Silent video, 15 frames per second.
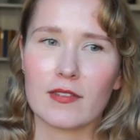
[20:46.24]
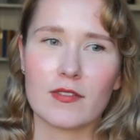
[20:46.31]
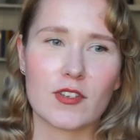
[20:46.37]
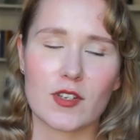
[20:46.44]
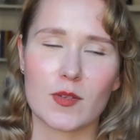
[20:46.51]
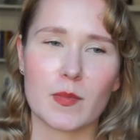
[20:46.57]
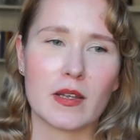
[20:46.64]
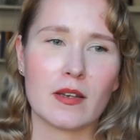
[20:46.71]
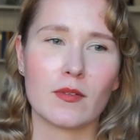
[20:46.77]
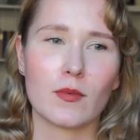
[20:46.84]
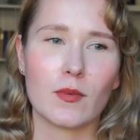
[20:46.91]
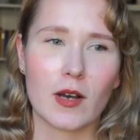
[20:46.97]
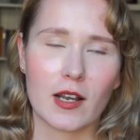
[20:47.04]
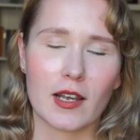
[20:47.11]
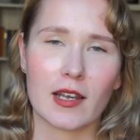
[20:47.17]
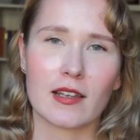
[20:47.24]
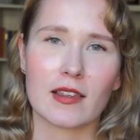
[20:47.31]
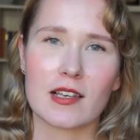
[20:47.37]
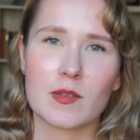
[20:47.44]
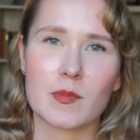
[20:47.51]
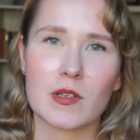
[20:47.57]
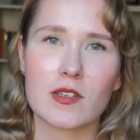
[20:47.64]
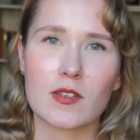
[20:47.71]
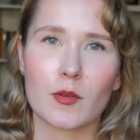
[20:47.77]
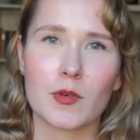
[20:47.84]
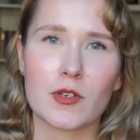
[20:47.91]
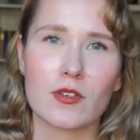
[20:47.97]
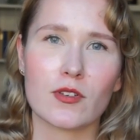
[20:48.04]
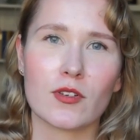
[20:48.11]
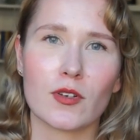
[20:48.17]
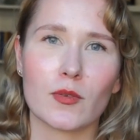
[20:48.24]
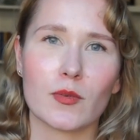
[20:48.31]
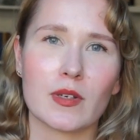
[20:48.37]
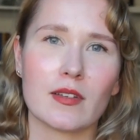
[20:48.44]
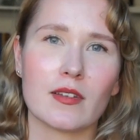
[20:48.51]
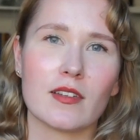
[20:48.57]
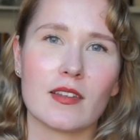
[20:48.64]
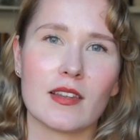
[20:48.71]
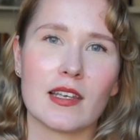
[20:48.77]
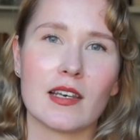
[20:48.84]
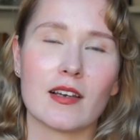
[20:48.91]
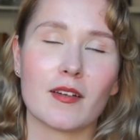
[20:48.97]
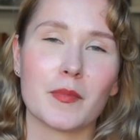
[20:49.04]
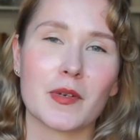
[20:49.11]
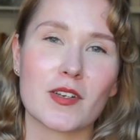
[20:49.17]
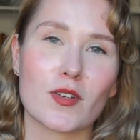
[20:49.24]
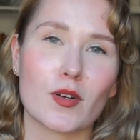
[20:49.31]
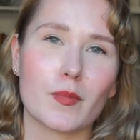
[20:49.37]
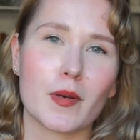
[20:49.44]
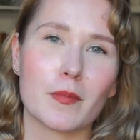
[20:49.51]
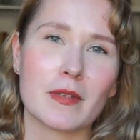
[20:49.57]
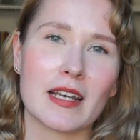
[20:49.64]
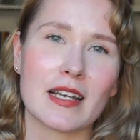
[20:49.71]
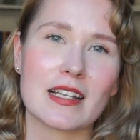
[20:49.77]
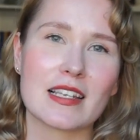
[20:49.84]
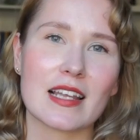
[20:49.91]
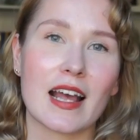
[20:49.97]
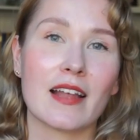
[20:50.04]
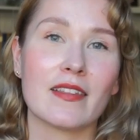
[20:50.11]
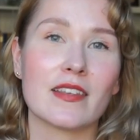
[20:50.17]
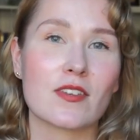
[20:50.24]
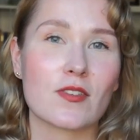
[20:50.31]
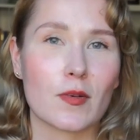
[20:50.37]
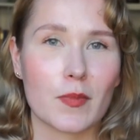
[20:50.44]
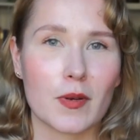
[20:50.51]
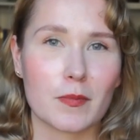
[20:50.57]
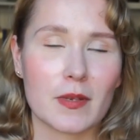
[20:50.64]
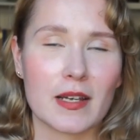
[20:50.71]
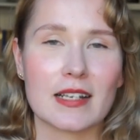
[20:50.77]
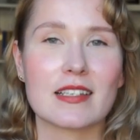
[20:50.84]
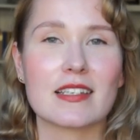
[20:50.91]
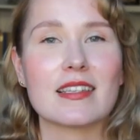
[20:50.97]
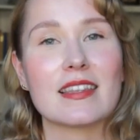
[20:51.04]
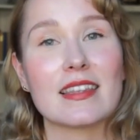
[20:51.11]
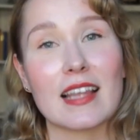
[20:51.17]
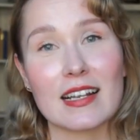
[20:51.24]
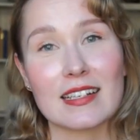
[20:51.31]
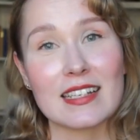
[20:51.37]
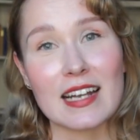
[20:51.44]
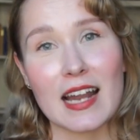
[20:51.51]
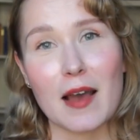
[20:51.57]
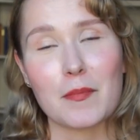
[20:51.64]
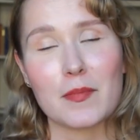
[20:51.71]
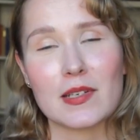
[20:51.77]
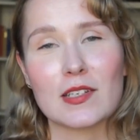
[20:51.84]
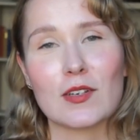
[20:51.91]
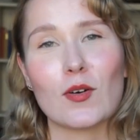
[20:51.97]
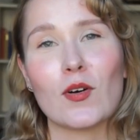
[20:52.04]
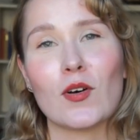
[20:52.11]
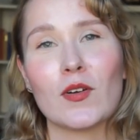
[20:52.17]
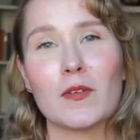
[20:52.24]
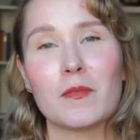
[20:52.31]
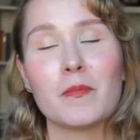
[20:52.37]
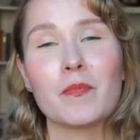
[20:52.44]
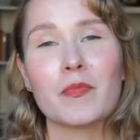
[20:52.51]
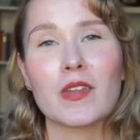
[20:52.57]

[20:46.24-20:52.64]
just been working. There's been so much to do with the coming shop update and the shop update that did happen on